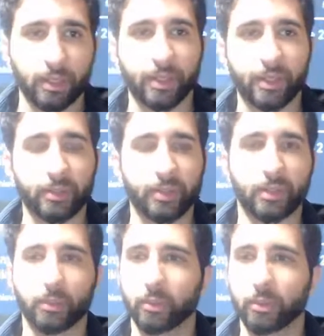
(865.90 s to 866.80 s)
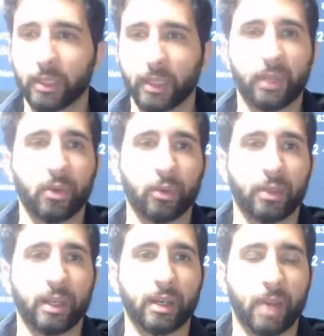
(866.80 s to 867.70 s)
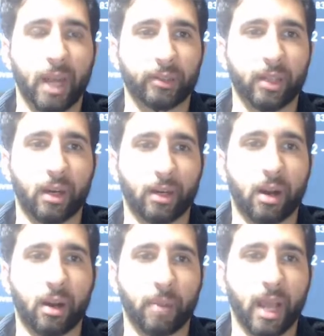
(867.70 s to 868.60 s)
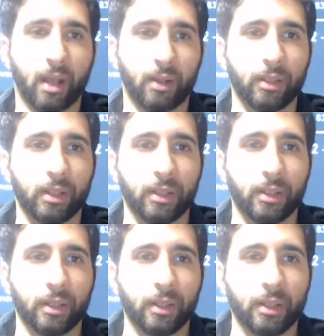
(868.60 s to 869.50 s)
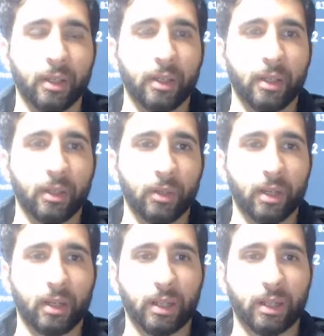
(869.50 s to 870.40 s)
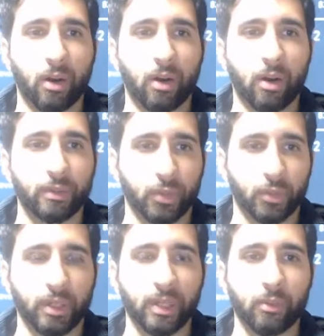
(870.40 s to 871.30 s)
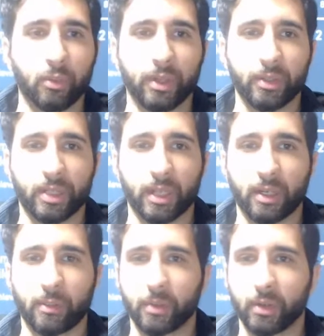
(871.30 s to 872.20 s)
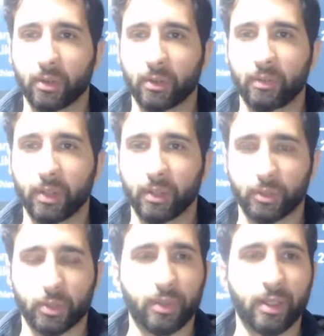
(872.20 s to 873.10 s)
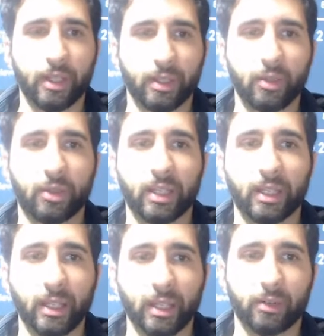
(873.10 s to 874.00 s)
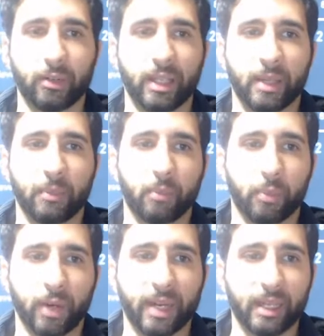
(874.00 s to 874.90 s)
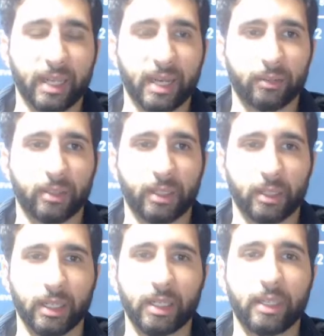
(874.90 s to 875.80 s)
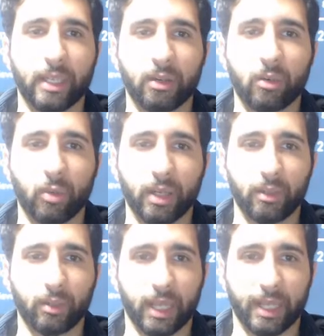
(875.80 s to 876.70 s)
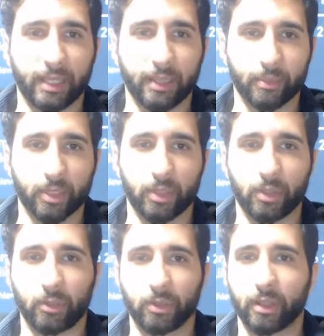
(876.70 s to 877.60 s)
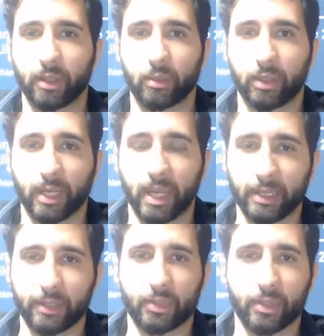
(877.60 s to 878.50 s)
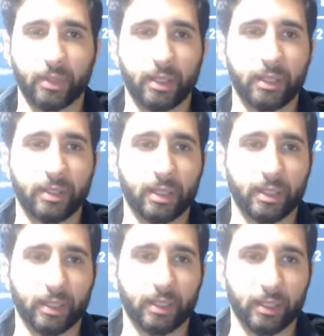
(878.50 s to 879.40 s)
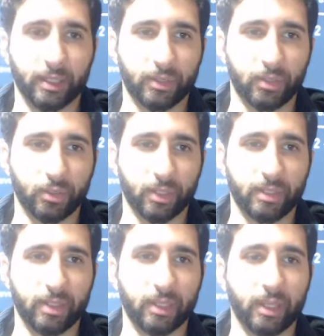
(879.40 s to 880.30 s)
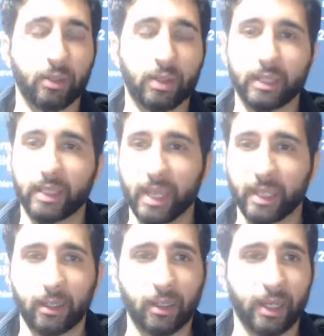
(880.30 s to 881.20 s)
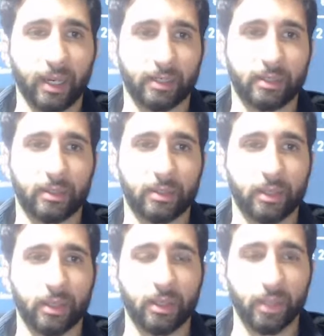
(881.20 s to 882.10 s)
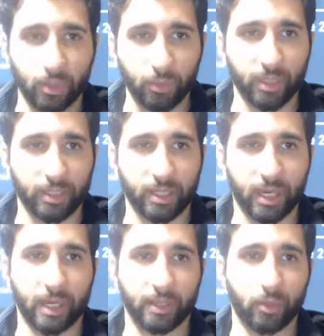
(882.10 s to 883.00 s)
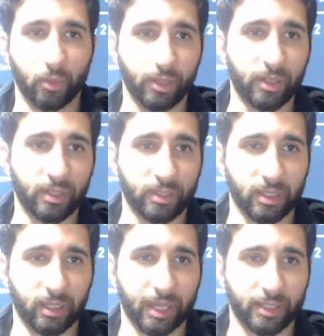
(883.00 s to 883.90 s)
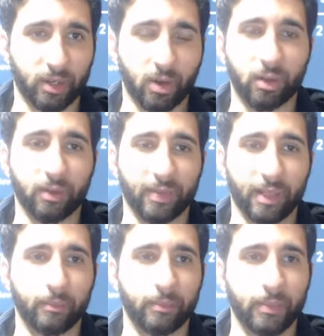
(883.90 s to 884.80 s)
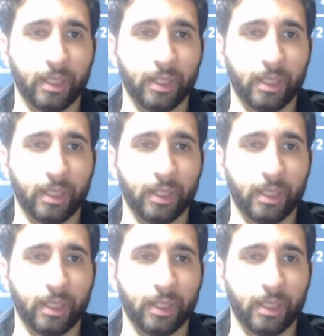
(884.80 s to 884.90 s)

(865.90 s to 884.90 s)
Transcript: Now here's the really cool thing about Dotcompal. You can click on Journey, where you set up your funnel journey, and you can literally break it down to the detail what you'd like them to do. Do they want to edit journeys? Can they delete journeys? Can they look at the analytics? You decide, or you can select all of them.